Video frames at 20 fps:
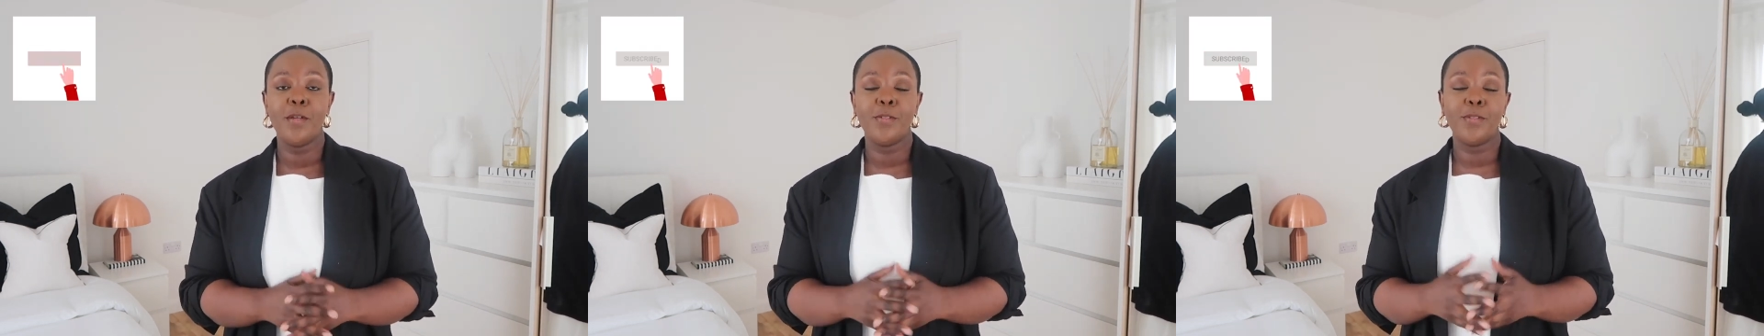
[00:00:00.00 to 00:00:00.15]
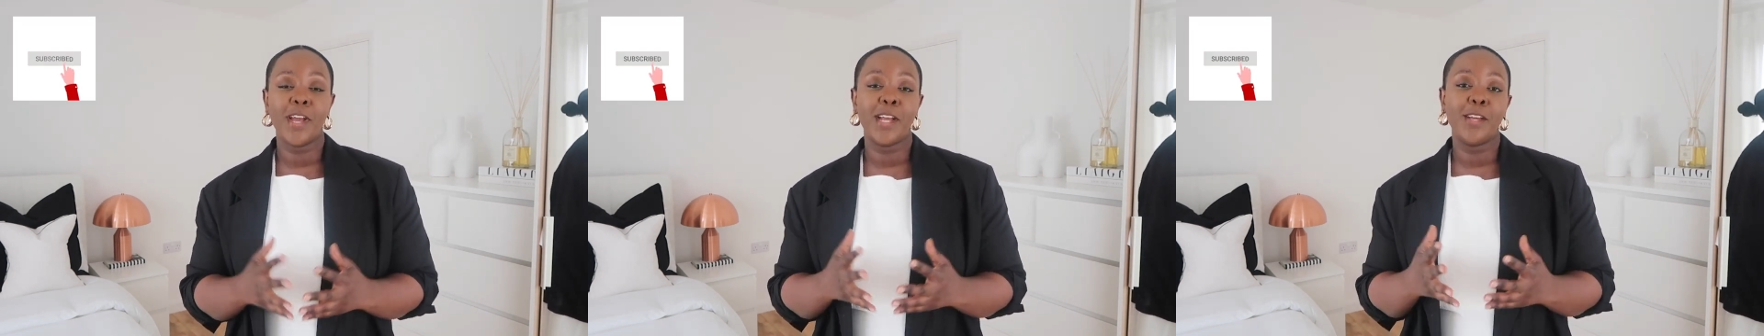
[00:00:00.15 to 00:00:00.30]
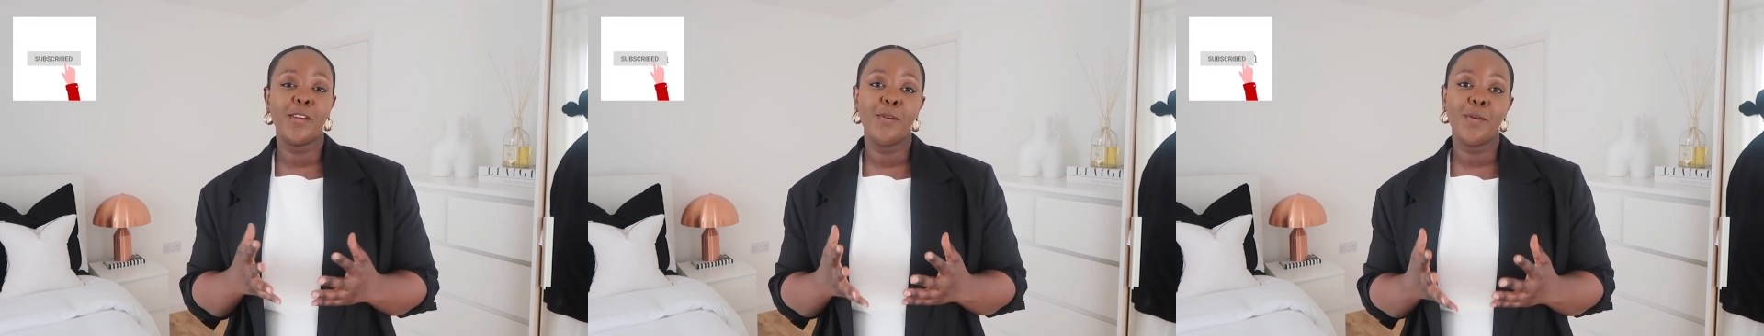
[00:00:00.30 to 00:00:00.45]

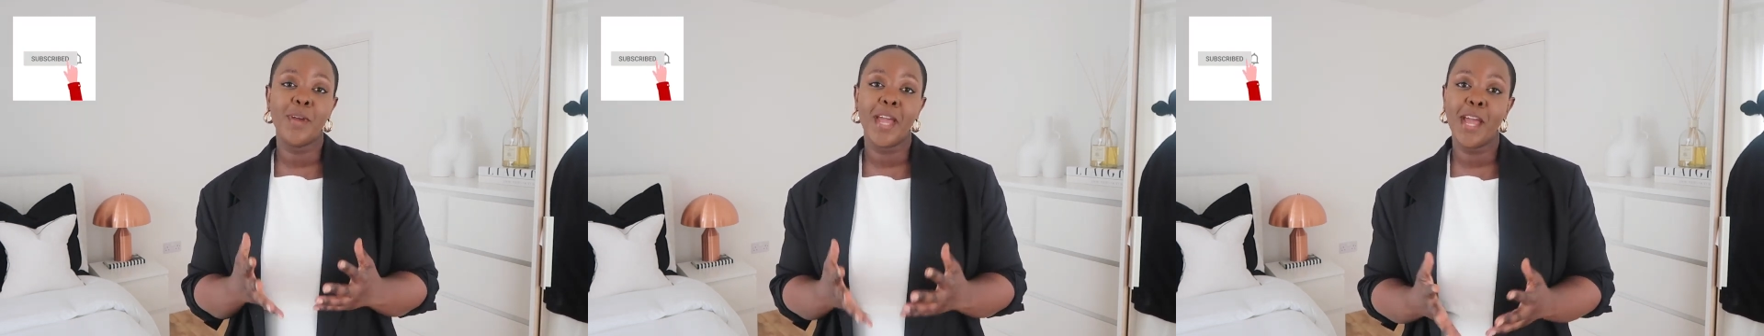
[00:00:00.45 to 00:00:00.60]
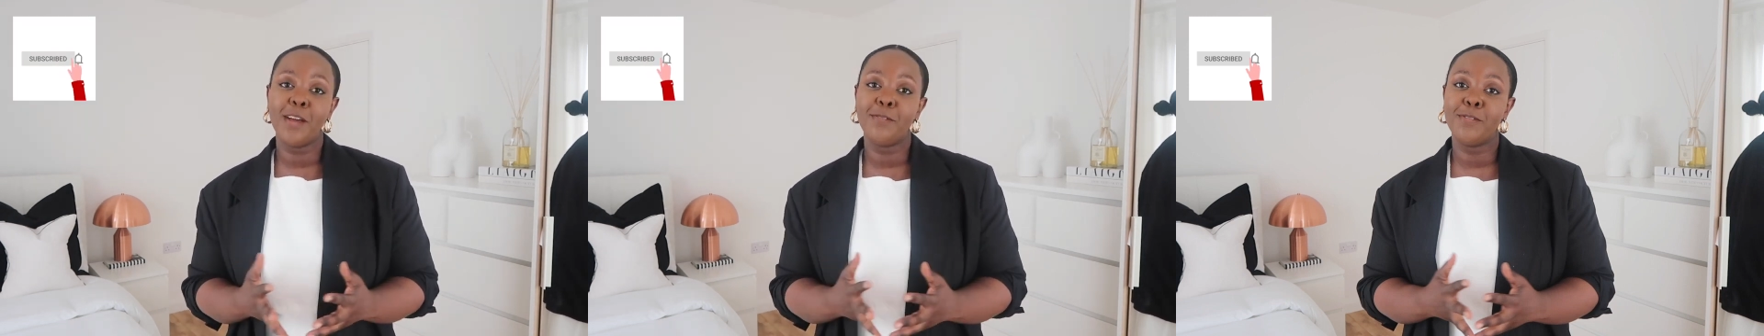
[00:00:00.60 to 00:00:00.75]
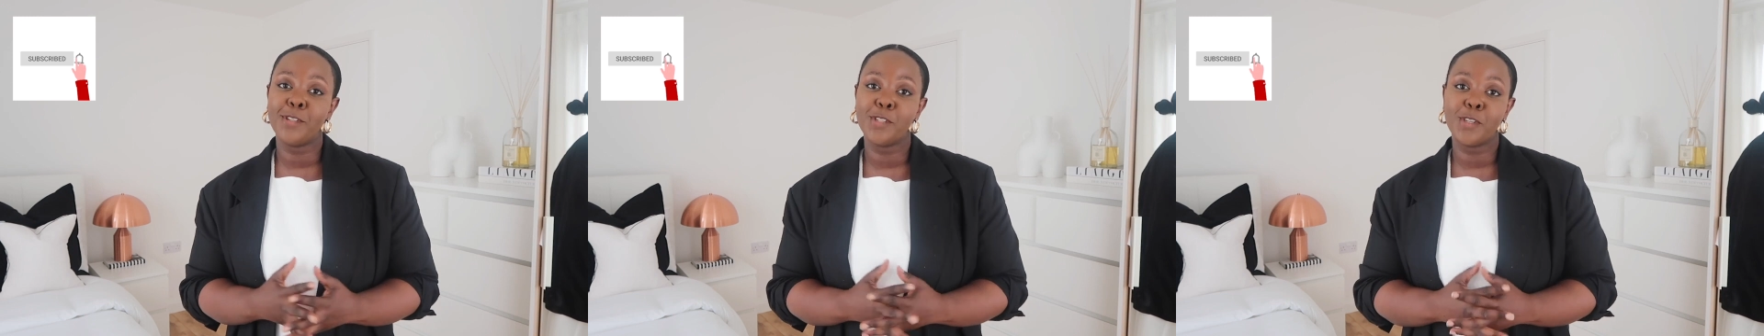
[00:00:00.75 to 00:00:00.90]
Thank you
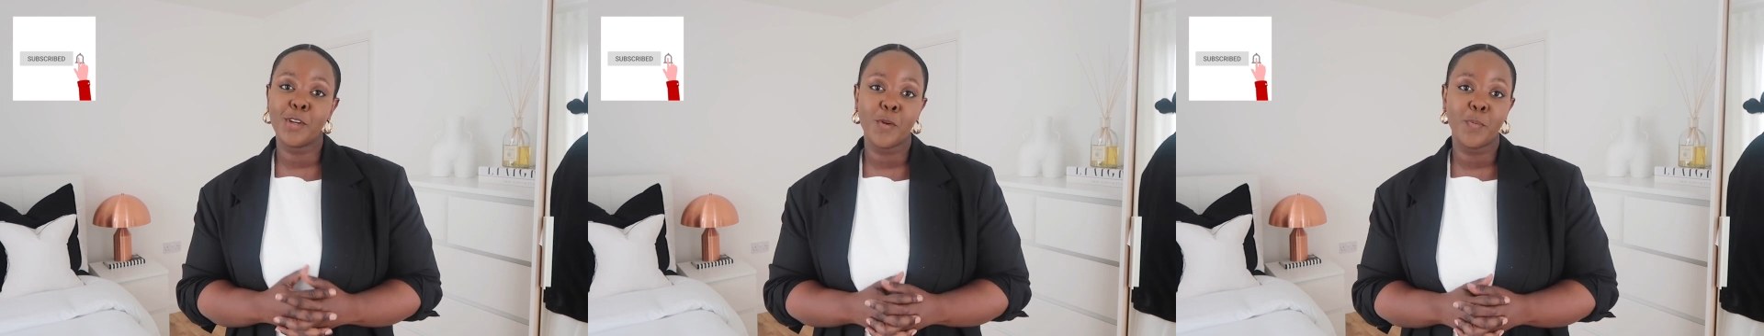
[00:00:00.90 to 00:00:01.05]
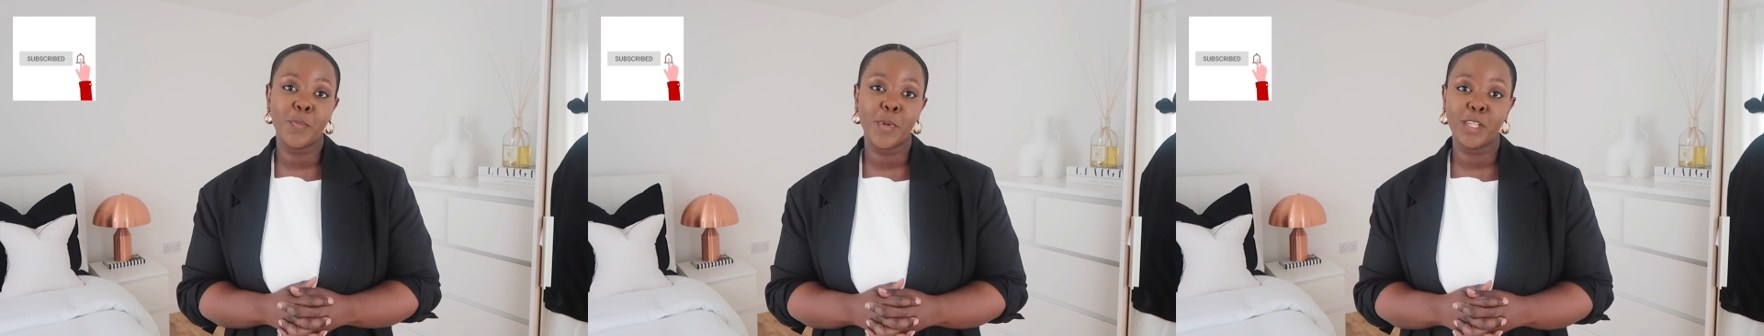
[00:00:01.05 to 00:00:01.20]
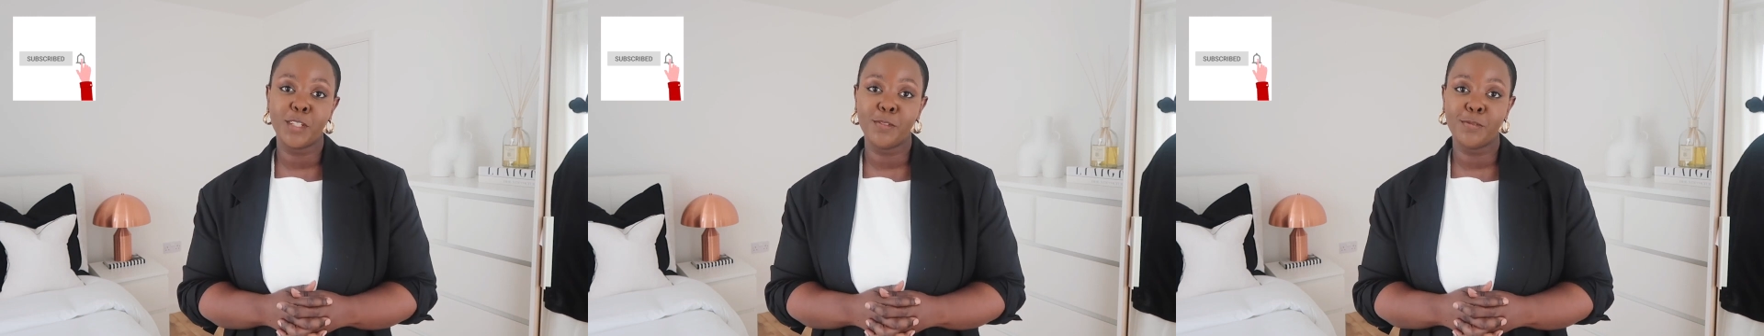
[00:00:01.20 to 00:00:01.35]
ever
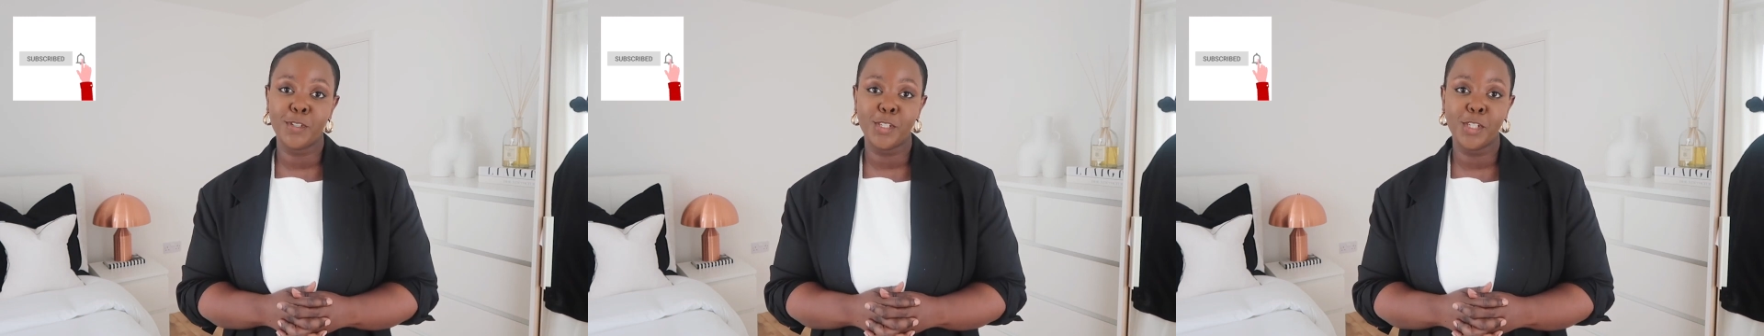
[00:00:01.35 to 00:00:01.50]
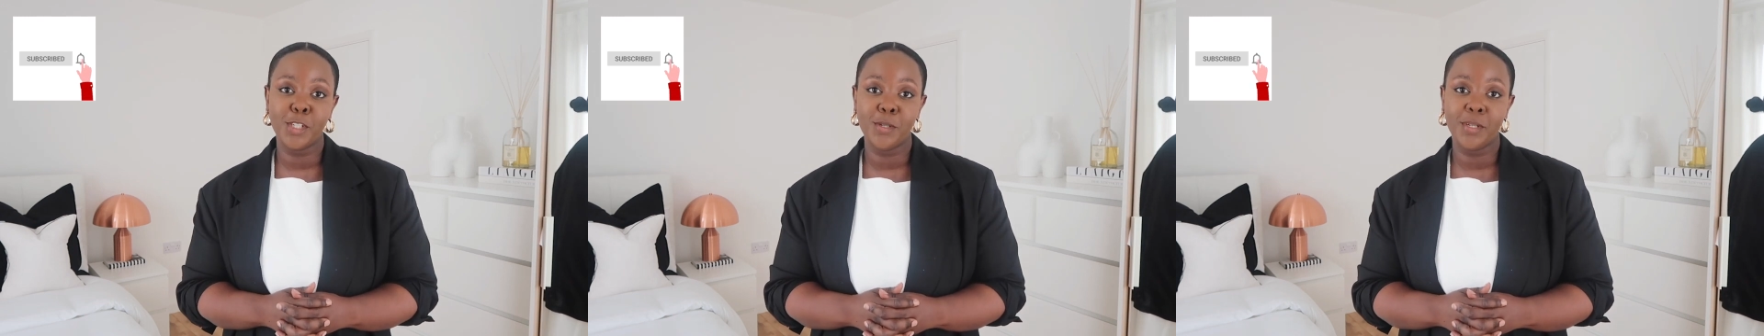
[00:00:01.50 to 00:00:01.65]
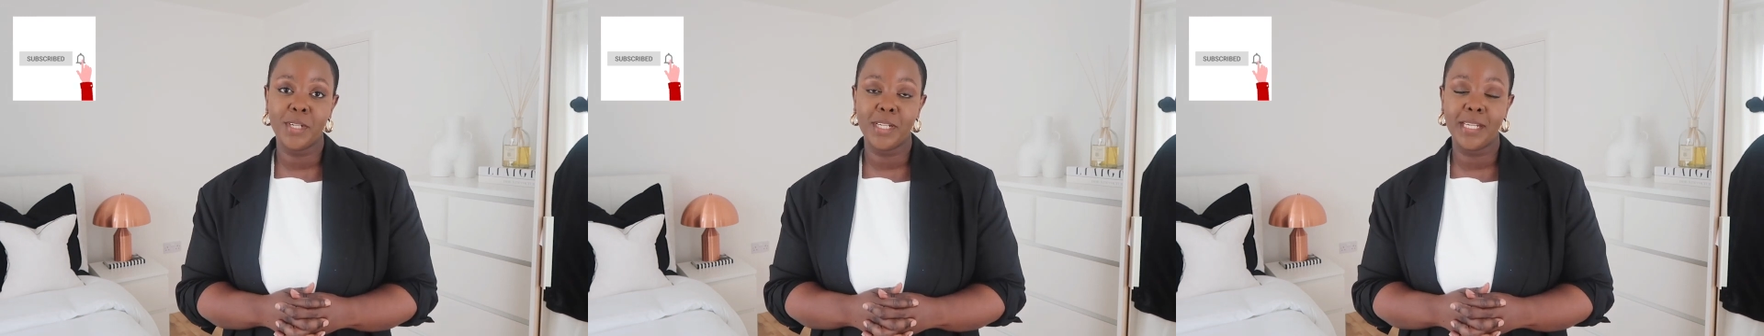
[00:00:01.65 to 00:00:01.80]
so much for
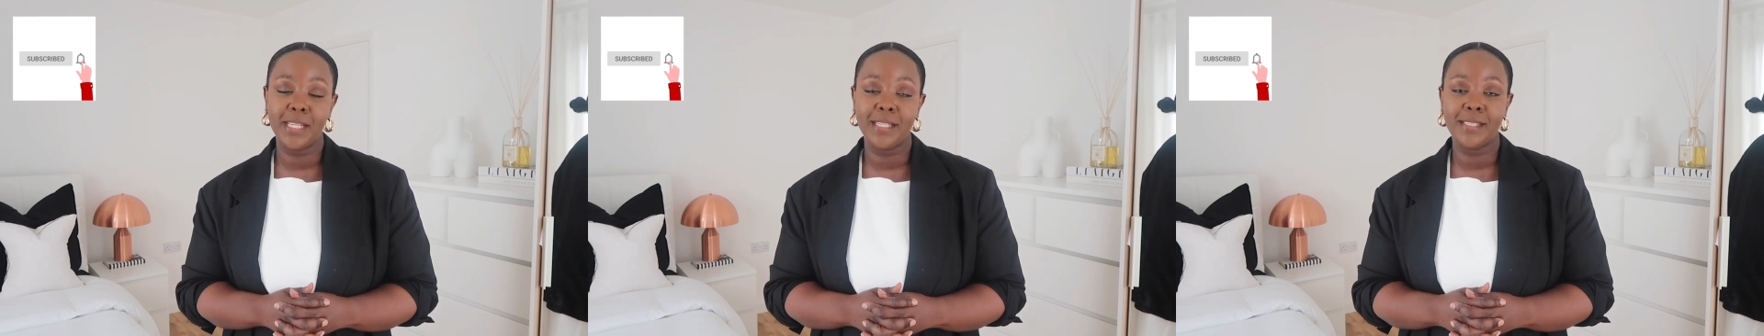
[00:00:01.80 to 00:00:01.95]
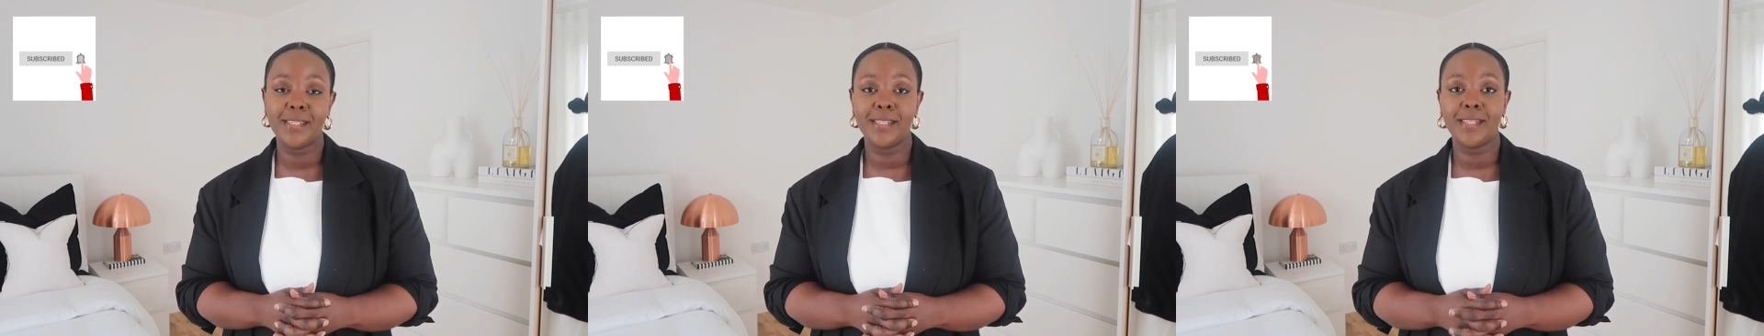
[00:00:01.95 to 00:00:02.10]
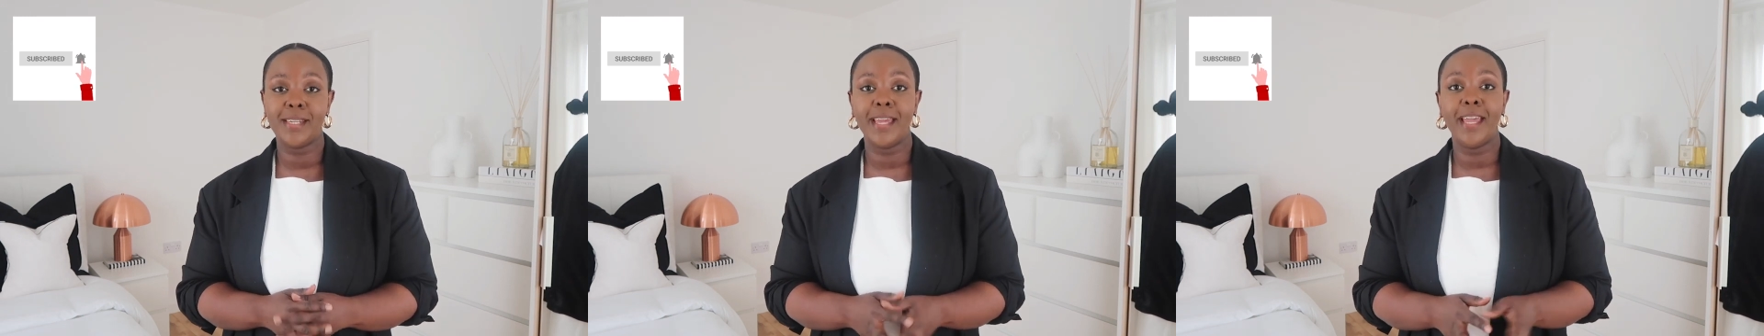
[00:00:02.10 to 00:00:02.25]
tuning in
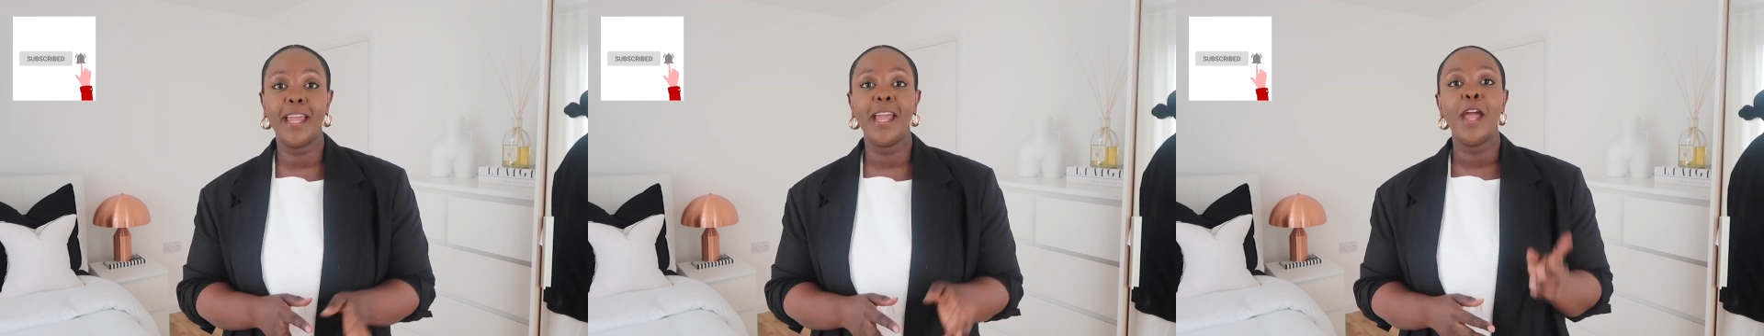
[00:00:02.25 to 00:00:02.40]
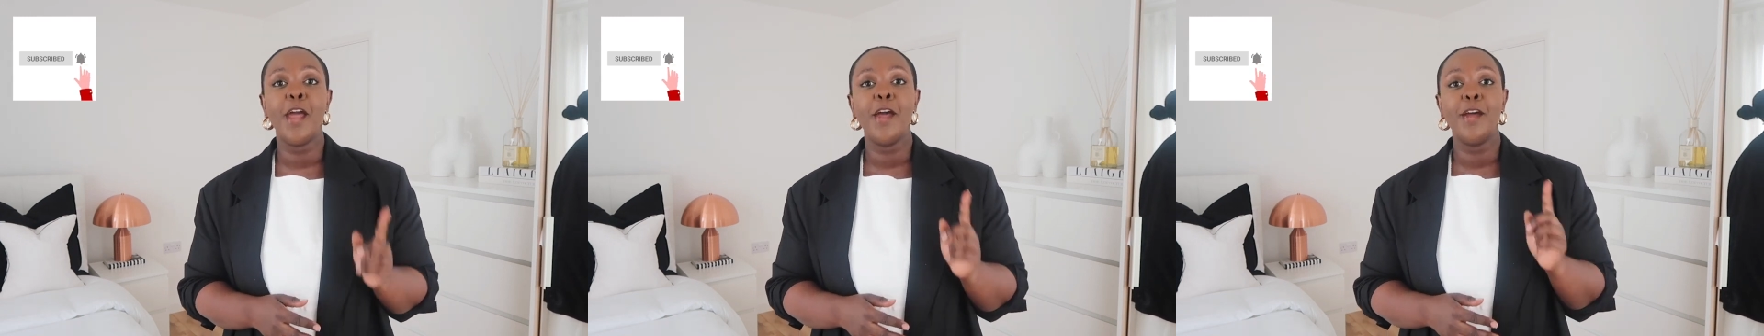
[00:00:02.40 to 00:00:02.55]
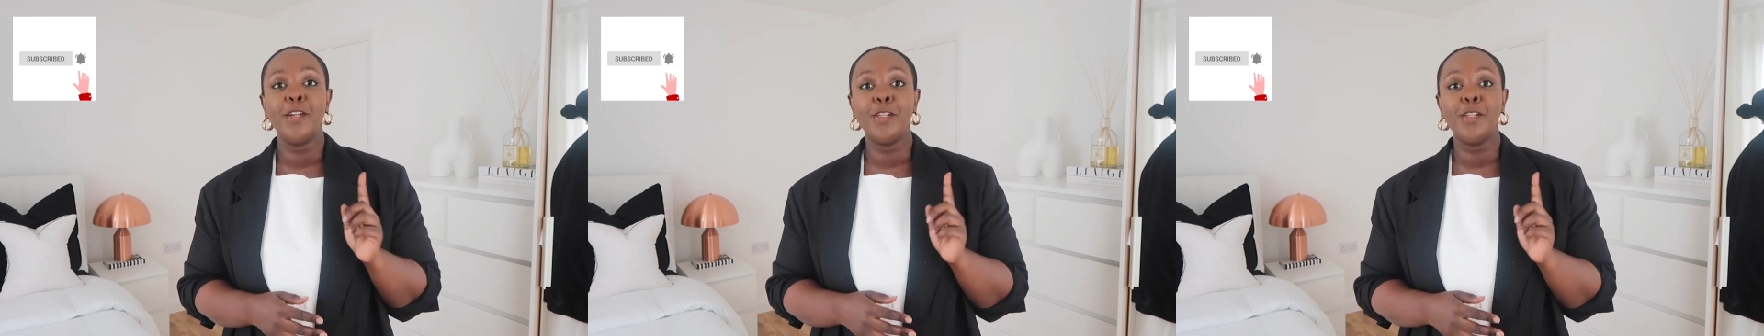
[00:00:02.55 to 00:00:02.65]
today.